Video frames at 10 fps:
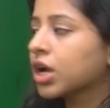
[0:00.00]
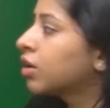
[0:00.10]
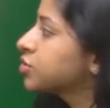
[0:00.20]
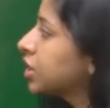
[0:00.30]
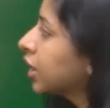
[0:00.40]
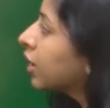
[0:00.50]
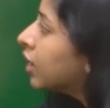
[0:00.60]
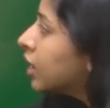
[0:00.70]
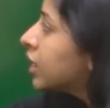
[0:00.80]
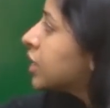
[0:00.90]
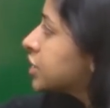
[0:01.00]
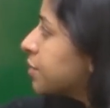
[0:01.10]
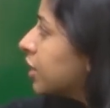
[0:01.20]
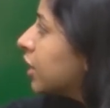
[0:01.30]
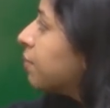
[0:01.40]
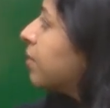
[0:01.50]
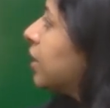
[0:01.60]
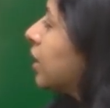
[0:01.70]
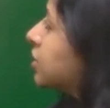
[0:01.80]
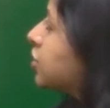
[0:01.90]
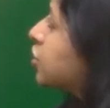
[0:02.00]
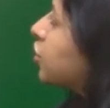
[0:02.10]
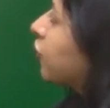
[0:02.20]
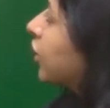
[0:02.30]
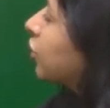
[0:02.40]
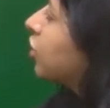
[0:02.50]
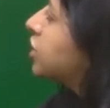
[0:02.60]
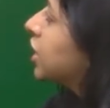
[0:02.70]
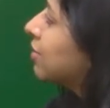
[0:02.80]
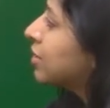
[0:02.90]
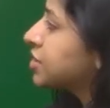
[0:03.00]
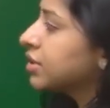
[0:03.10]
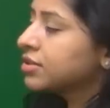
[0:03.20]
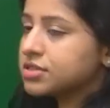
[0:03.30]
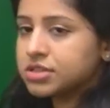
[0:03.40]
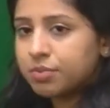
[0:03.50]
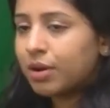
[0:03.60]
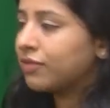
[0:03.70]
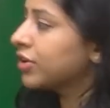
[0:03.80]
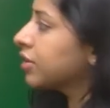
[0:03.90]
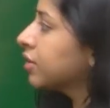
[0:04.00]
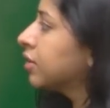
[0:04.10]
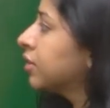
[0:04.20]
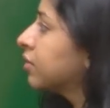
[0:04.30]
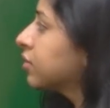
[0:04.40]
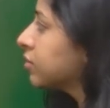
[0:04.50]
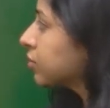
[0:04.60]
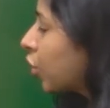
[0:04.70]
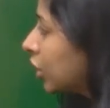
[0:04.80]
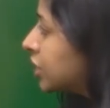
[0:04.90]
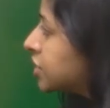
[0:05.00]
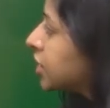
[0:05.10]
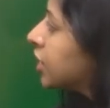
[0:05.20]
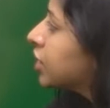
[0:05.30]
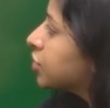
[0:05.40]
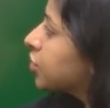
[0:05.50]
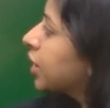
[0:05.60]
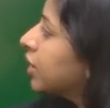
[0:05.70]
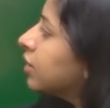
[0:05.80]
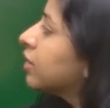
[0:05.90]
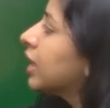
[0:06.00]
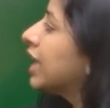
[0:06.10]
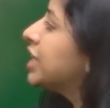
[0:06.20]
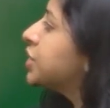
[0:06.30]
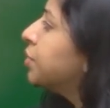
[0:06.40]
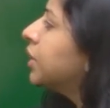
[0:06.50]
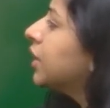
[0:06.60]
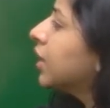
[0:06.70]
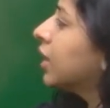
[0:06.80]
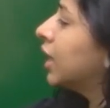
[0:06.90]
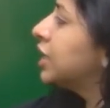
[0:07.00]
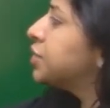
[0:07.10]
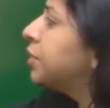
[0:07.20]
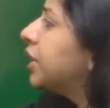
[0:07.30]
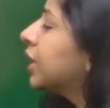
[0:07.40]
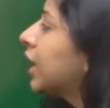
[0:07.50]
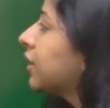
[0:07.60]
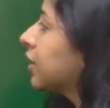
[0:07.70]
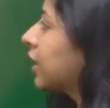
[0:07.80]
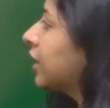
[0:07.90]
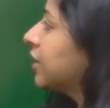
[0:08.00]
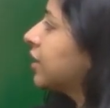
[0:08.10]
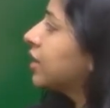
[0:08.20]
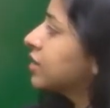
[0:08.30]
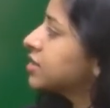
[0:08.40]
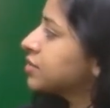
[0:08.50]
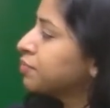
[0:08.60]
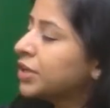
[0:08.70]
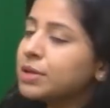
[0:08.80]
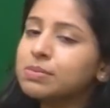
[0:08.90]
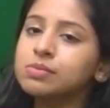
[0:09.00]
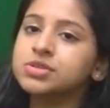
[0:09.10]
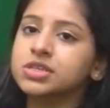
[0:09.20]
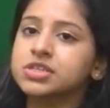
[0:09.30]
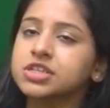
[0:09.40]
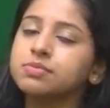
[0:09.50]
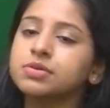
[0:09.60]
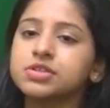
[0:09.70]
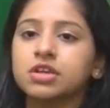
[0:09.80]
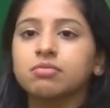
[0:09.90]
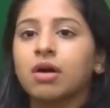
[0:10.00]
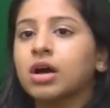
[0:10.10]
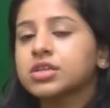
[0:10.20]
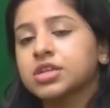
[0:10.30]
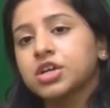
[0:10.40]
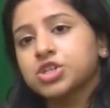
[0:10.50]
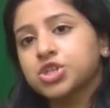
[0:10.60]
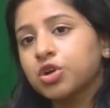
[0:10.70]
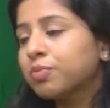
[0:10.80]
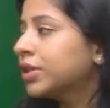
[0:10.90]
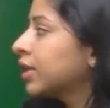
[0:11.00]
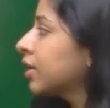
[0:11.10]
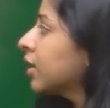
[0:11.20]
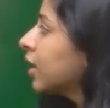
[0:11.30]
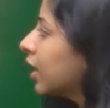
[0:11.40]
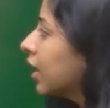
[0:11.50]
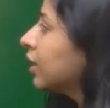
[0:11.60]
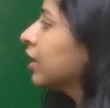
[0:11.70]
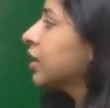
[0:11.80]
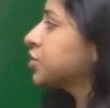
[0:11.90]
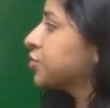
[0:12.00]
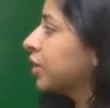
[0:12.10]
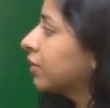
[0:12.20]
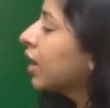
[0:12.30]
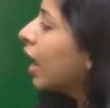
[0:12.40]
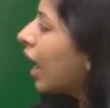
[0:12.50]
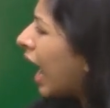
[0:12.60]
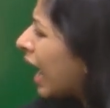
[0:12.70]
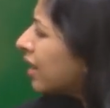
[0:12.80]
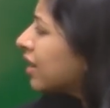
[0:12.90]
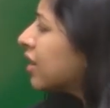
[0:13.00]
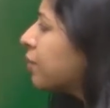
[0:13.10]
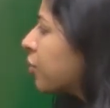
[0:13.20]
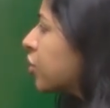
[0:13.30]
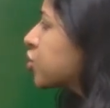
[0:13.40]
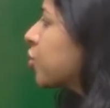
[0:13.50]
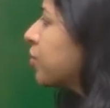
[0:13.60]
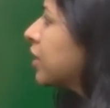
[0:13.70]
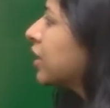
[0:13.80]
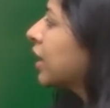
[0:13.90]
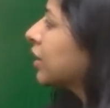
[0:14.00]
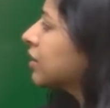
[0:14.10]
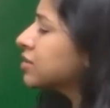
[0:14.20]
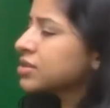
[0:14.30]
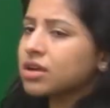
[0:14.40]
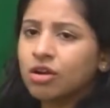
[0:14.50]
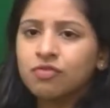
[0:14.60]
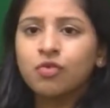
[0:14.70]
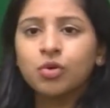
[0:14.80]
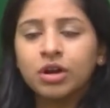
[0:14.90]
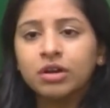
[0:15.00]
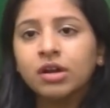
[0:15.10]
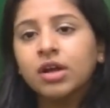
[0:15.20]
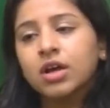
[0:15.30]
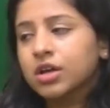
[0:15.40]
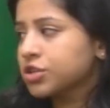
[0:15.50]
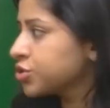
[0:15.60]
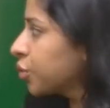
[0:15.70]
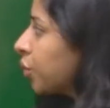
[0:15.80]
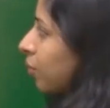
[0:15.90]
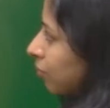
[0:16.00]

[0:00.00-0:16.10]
counseling. Similarly, Birla Institute of Technology in Mesra, this is a private college. So here the eligibility criteria is minimum 60% marks should be there in class 12 and an approx opening rank is around 400. So